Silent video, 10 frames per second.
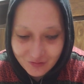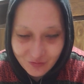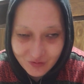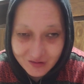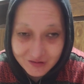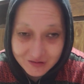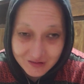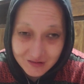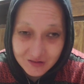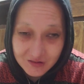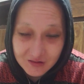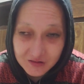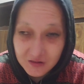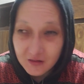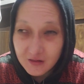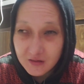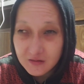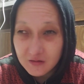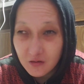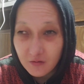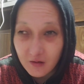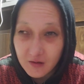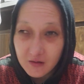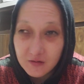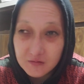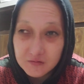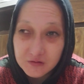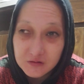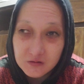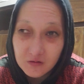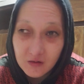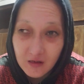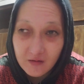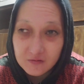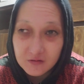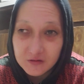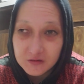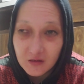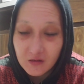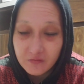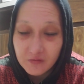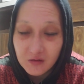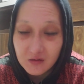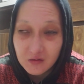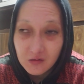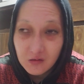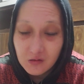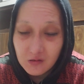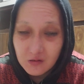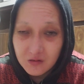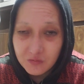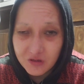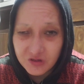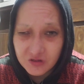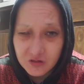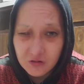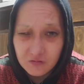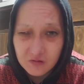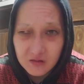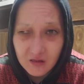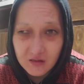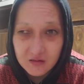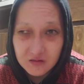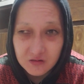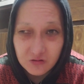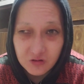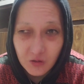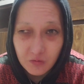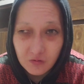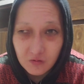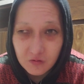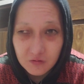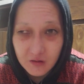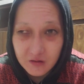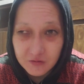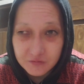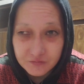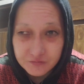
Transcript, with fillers: when you're a teenager, you kind of know how to look after yourself and make sure you don't get into trouble and